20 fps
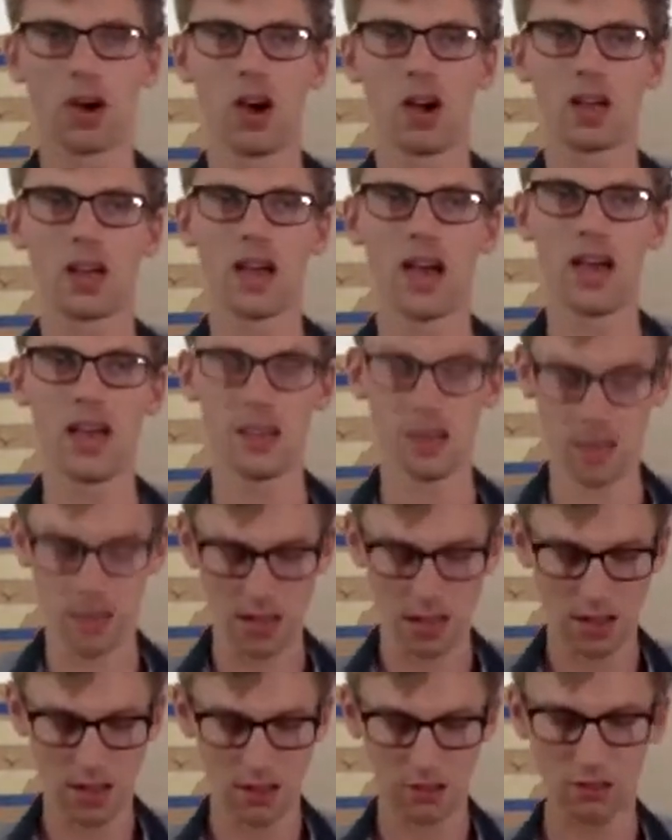Okay,
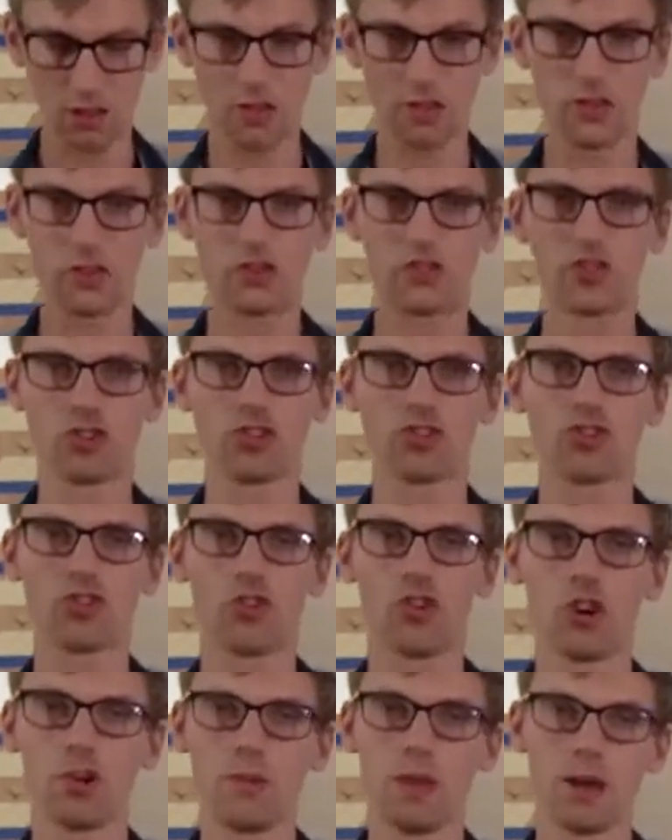so if you just
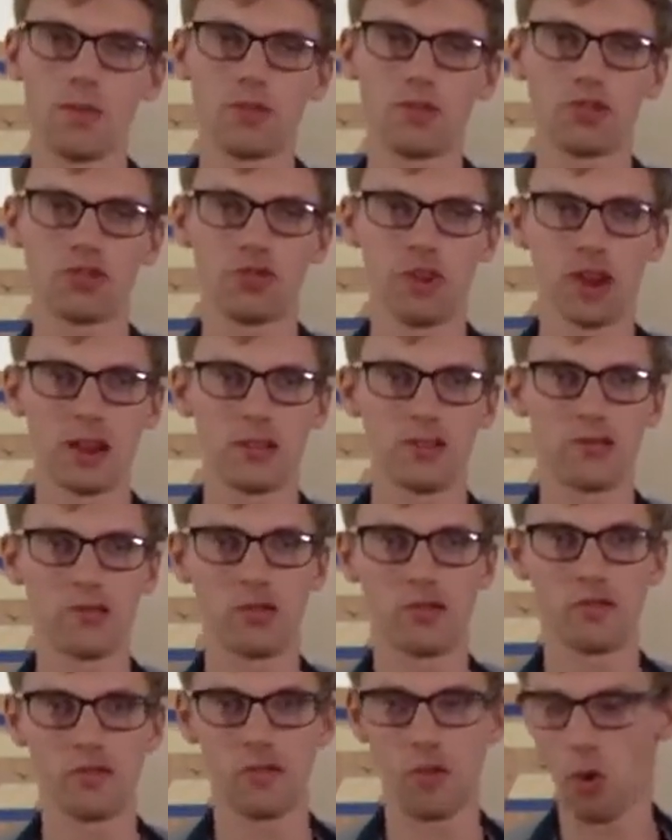join me, I'm just running
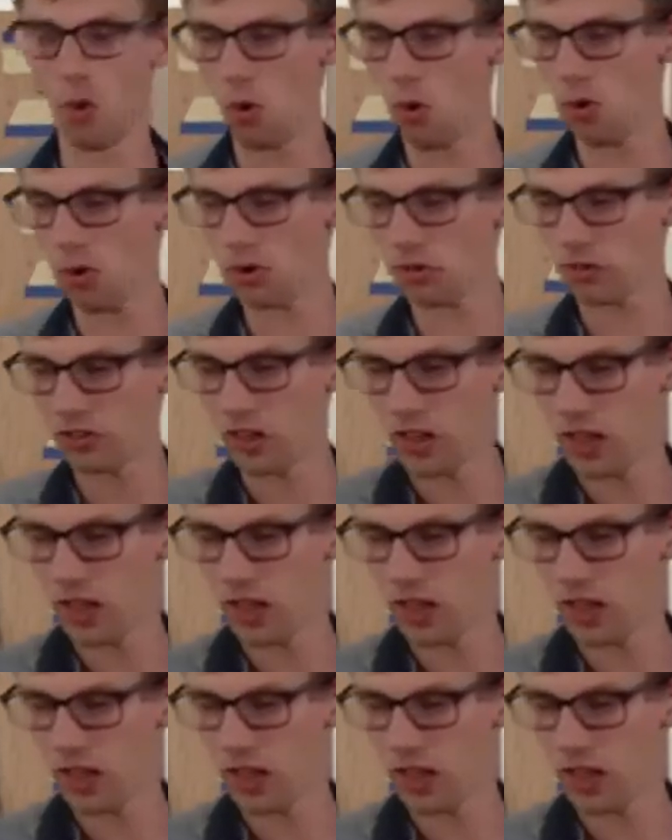through forks.